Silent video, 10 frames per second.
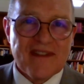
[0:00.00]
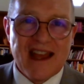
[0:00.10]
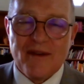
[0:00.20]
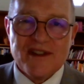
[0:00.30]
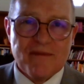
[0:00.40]

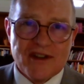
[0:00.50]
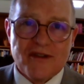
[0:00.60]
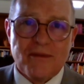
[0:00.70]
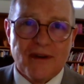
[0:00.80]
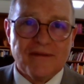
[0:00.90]
I was
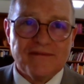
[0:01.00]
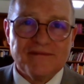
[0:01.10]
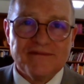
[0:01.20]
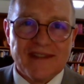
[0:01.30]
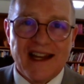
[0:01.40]
miserable.
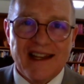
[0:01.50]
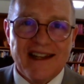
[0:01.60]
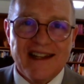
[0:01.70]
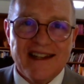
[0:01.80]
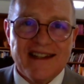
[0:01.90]
I
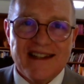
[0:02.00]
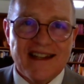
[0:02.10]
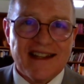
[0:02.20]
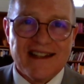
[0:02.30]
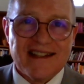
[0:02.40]
needed
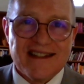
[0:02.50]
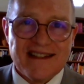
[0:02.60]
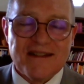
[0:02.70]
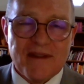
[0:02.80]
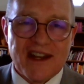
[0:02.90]
uh,
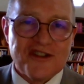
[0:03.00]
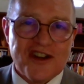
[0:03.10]
to make a